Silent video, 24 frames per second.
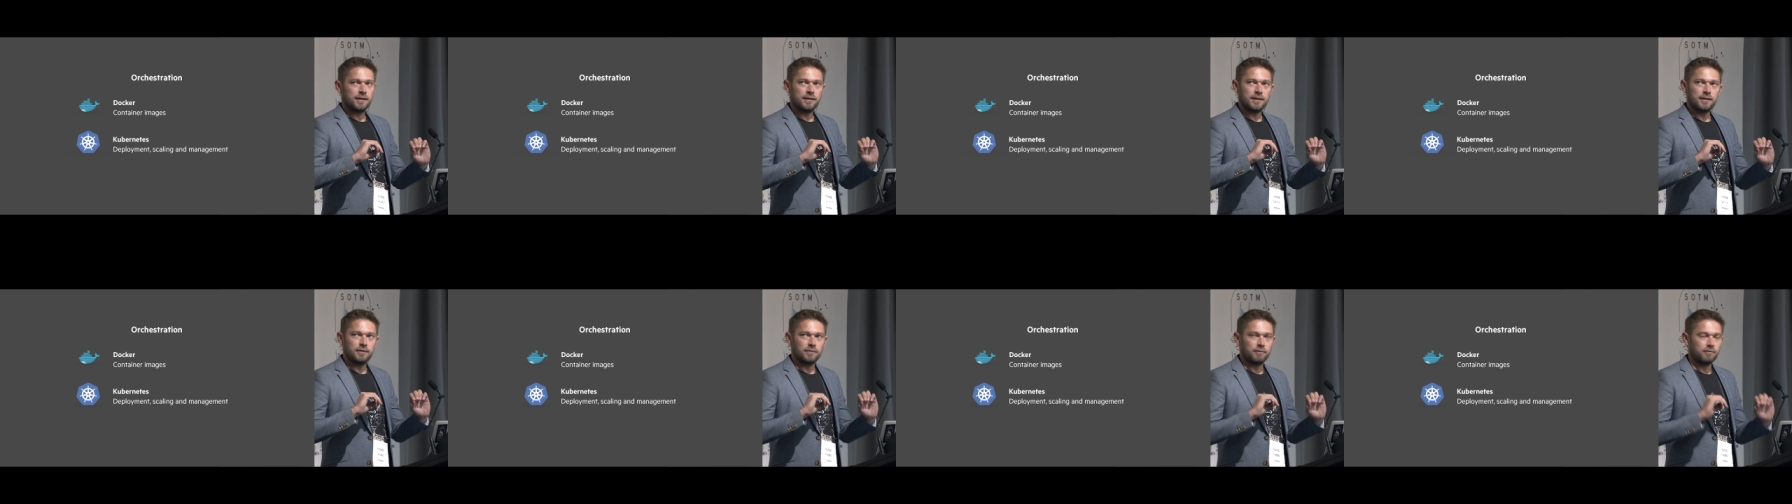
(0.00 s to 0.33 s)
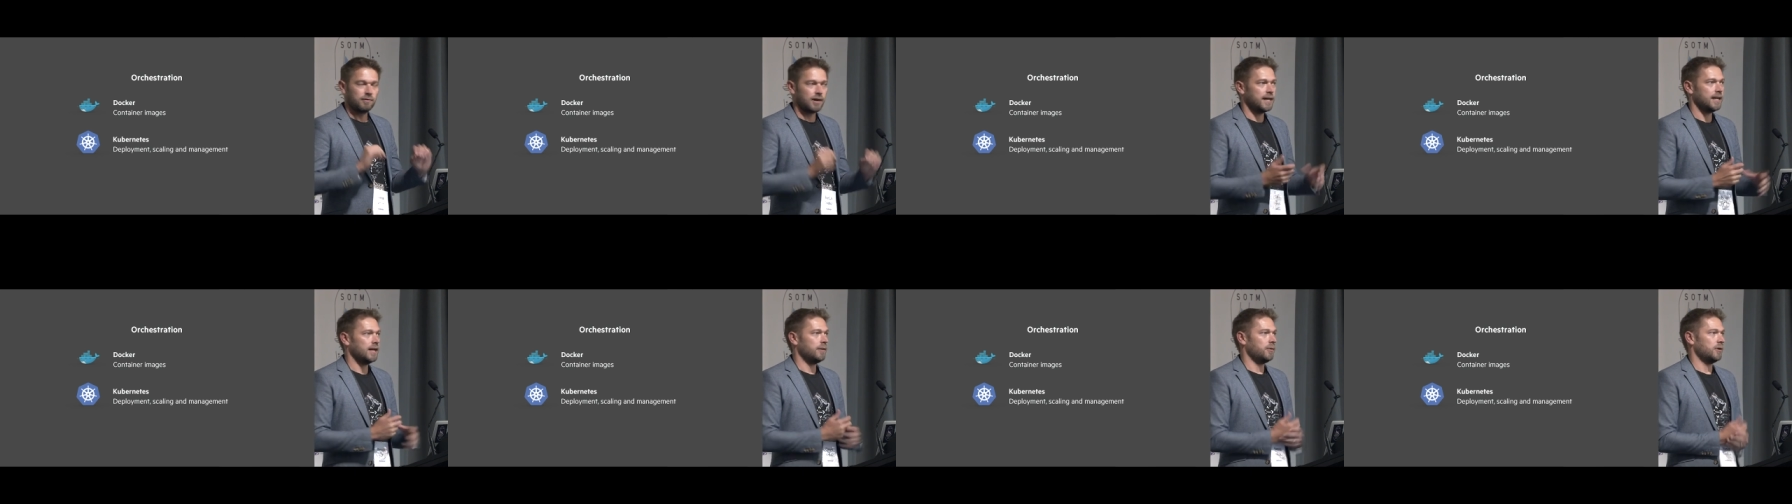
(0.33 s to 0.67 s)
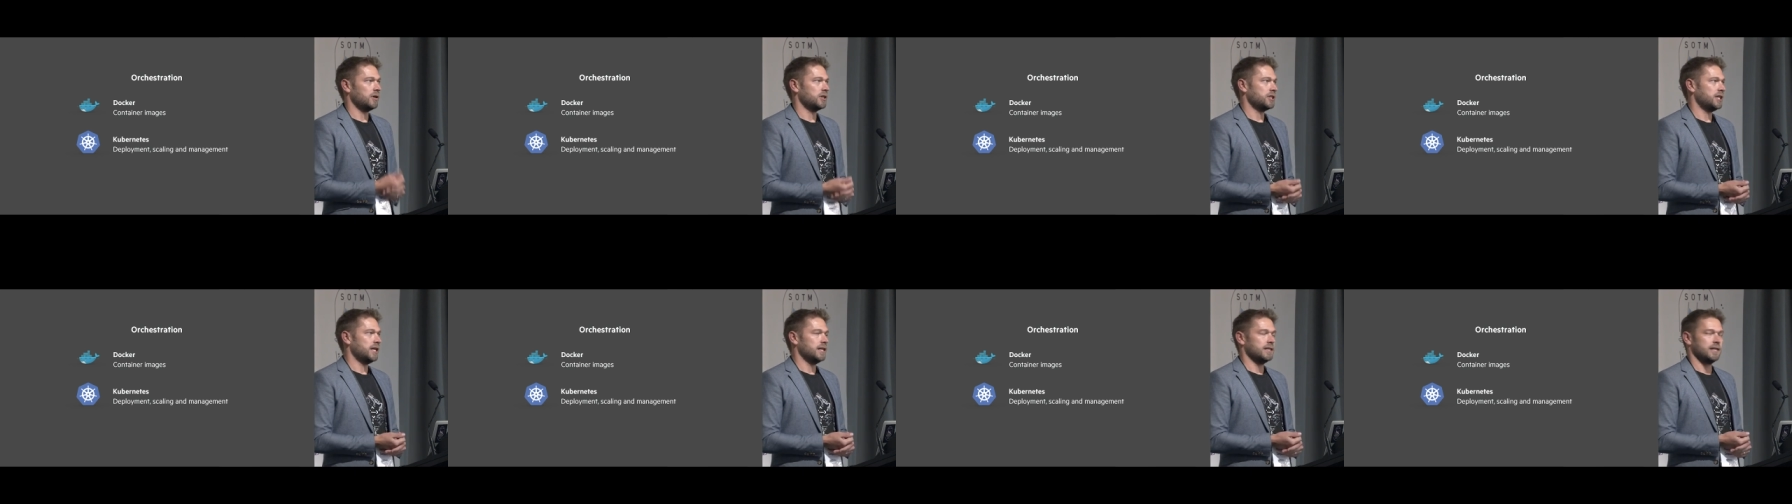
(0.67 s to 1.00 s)
the right
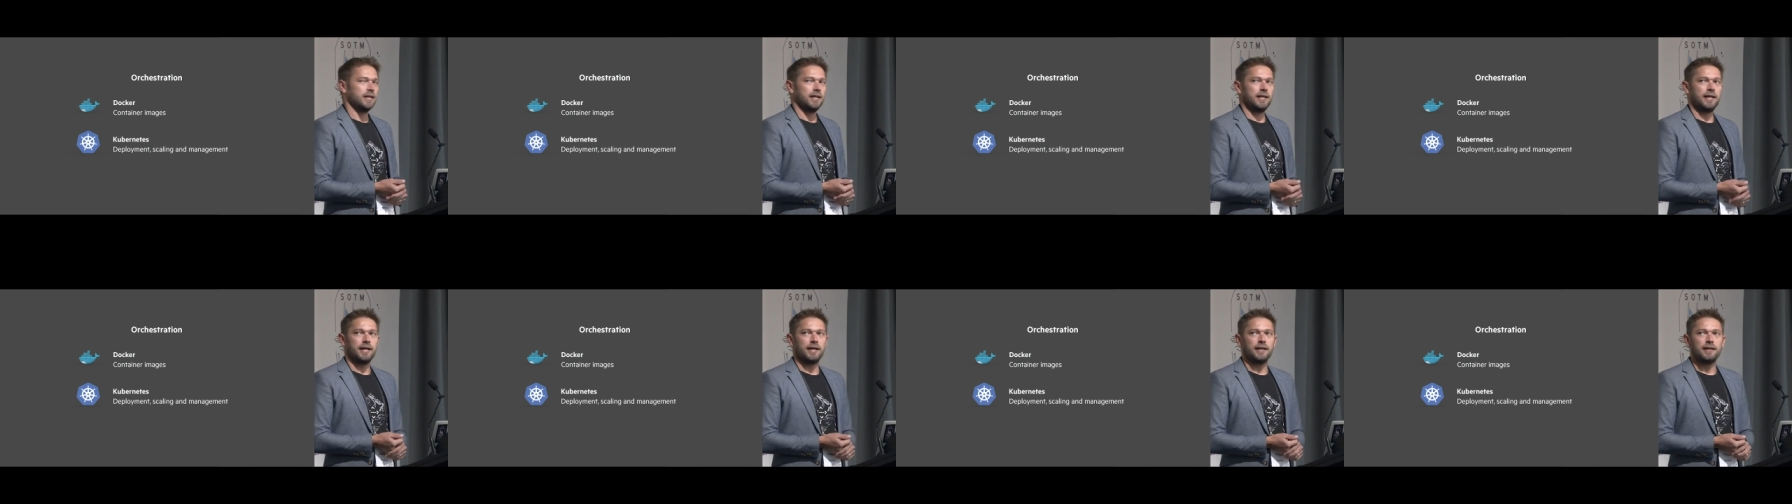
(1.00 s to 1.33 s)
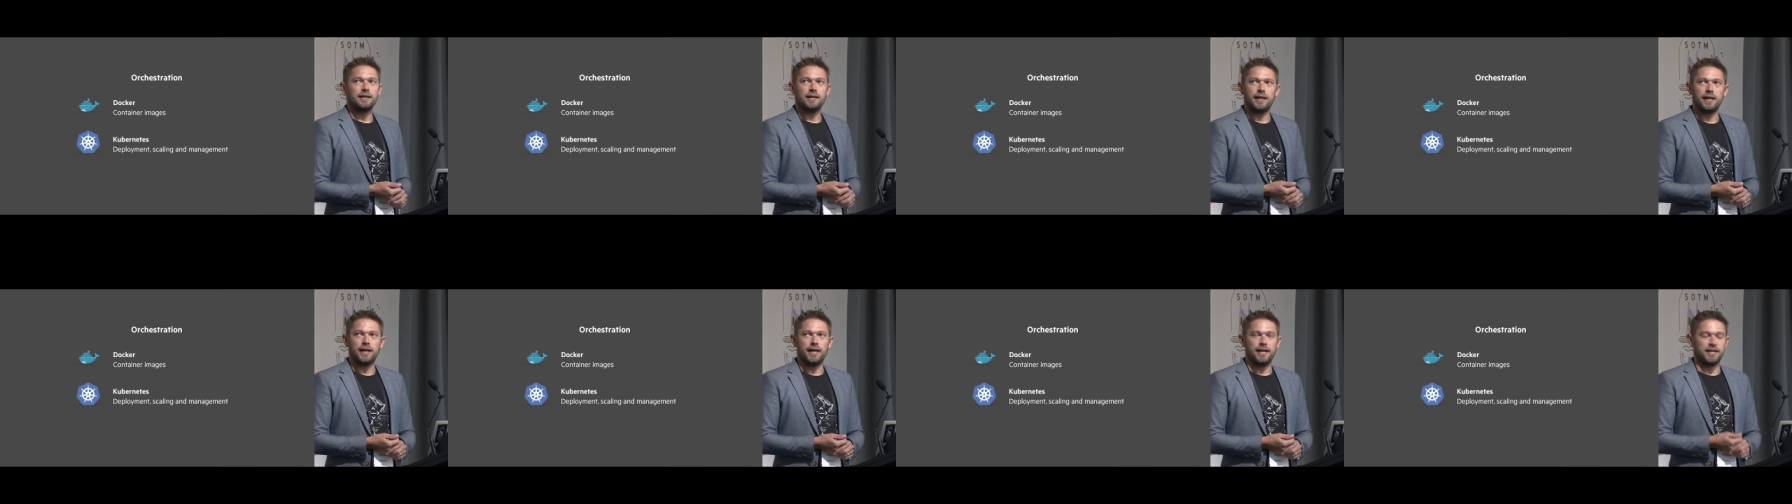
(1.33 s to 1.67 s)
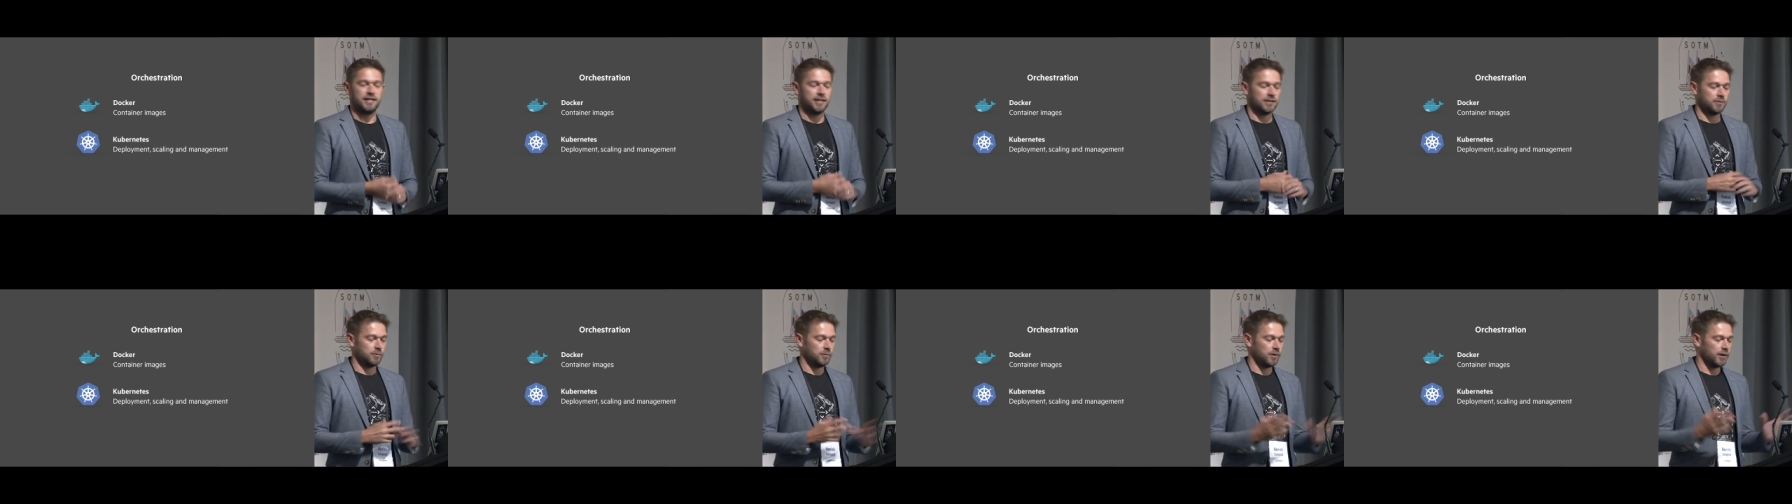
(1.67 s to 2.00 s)
network shares are there, uh,
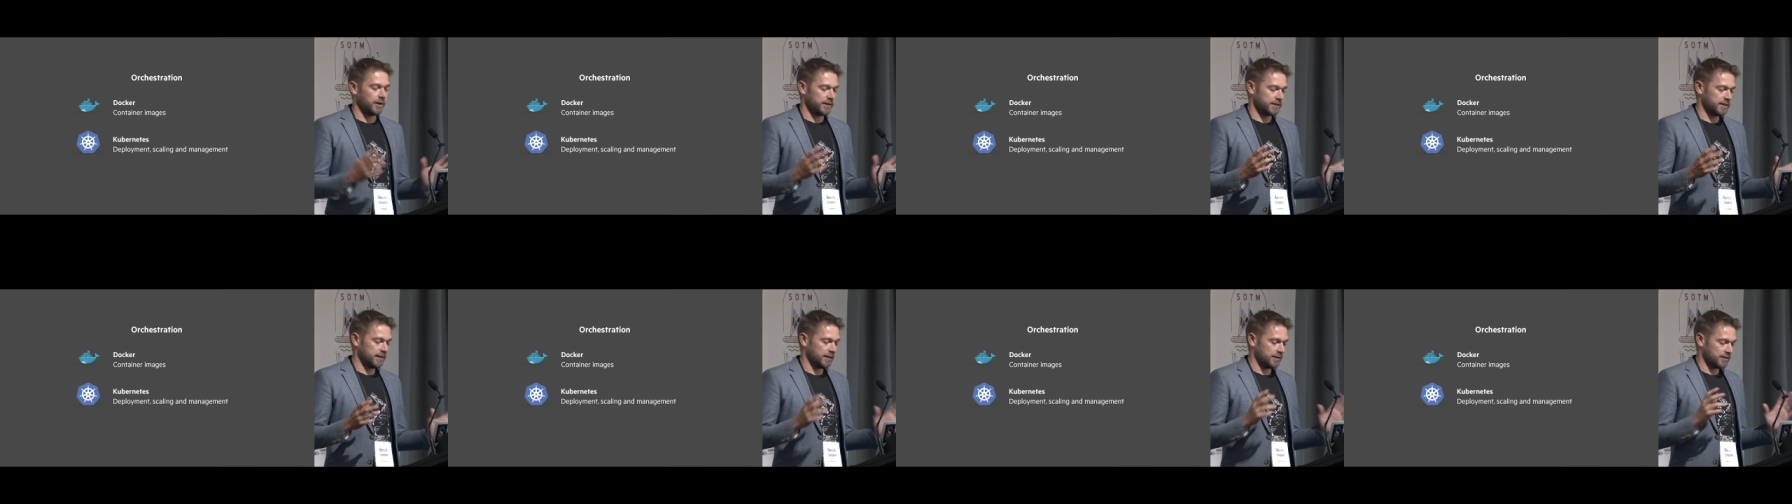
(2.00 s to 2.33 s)
it just works.